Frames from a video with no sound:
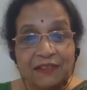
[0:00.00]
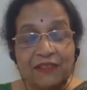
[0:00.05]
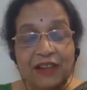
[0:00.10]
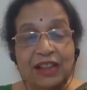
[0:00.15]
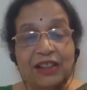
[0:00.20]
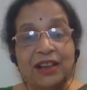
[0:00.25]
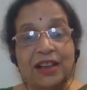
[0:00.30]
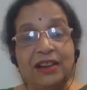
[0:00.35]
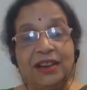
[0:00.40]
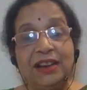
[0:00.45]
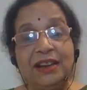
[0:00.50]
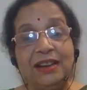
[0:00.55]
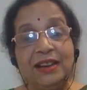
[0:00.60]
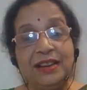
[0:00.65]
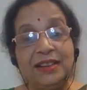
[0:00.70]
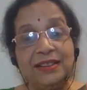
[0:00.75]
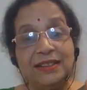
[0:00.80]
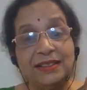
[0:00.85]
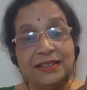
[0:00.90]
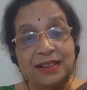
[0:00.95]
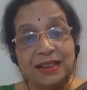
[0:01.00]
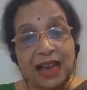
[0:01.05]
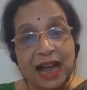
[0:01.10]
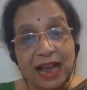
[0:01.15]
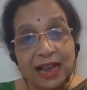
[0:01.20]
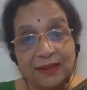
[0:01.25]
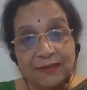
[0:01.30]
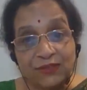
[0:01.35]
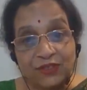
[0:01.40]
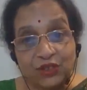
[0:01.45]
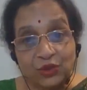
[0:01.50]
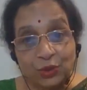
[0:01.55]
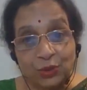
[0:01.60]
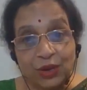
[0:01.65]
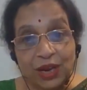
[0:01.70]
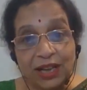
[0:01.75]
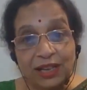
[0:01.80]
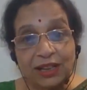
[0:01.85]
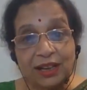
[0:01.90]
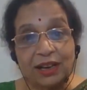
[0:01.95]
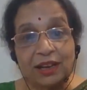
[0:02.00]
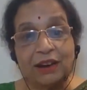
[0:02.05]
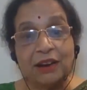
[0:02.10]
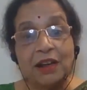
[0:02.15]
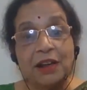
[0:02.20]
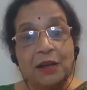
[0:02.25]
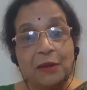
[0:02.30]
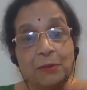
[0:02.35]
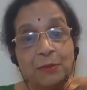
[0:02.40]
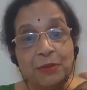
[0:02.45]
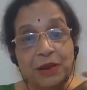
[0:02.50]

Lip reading: whether it is lives together,